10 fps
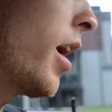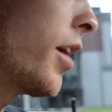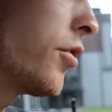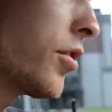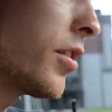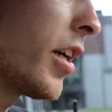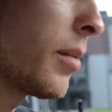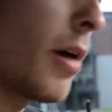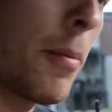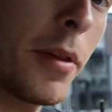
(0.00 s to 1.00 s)
Just snug
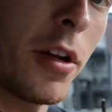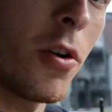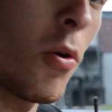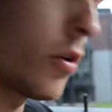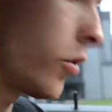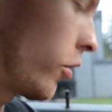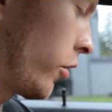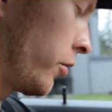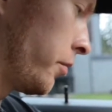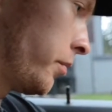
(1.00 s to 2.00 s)
them up and then a quarter
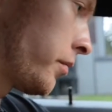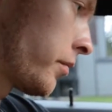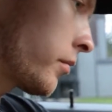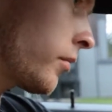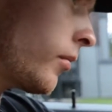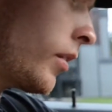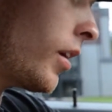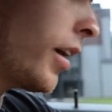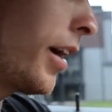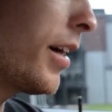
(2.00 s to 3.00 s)
turn.
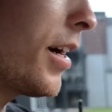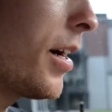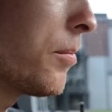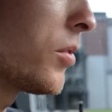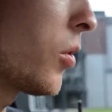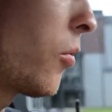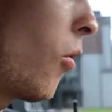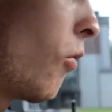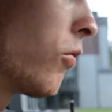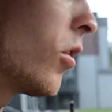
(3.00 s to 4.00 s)
So
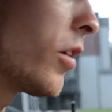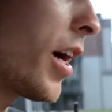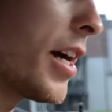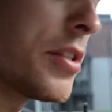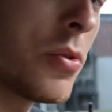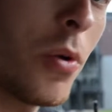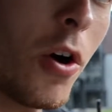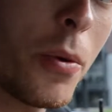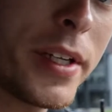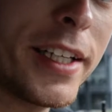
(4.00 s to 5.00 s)
overall, guys,
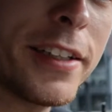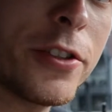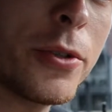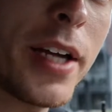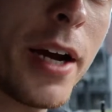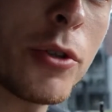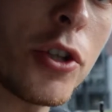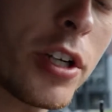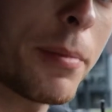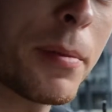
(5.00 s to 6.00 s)
all we need to do now is
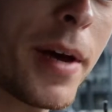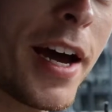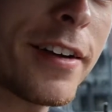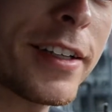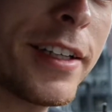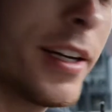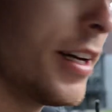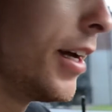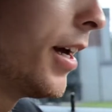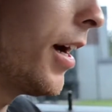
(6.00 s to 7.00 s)
hook up the battery,
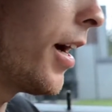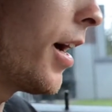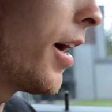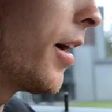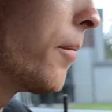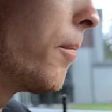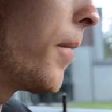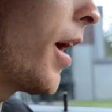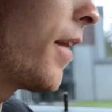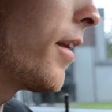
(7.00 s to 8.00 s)

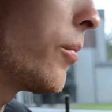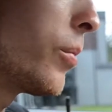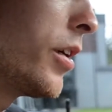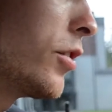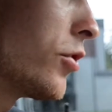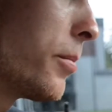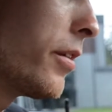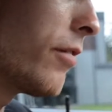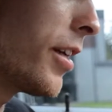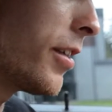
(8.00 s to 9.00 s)
and then we should
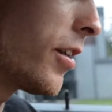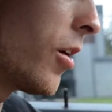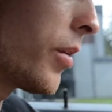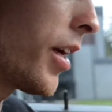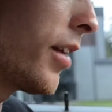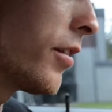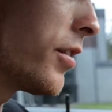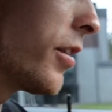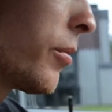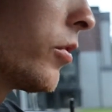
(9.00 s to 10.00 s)
be ready to go. Again, the
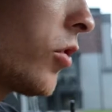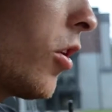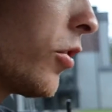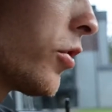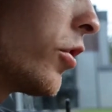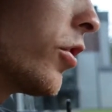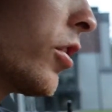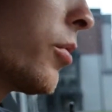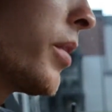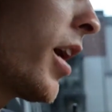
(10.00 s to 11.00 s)
steering wheel is all
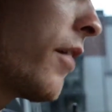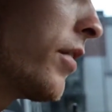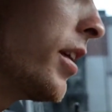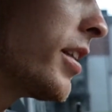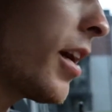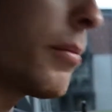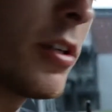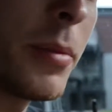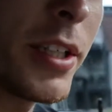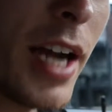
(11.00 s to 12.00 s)
secure. We have the
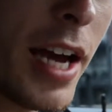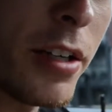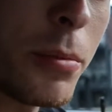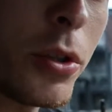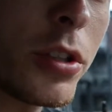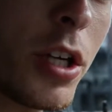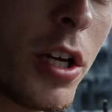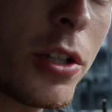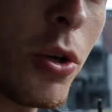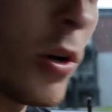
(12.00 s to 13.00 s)
10mm Allen bolt
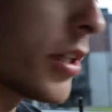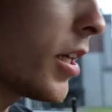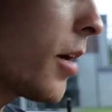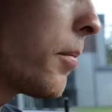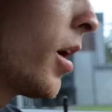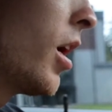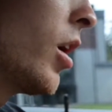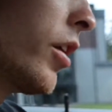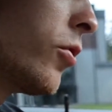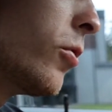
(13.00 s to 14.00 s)
torqued up, 2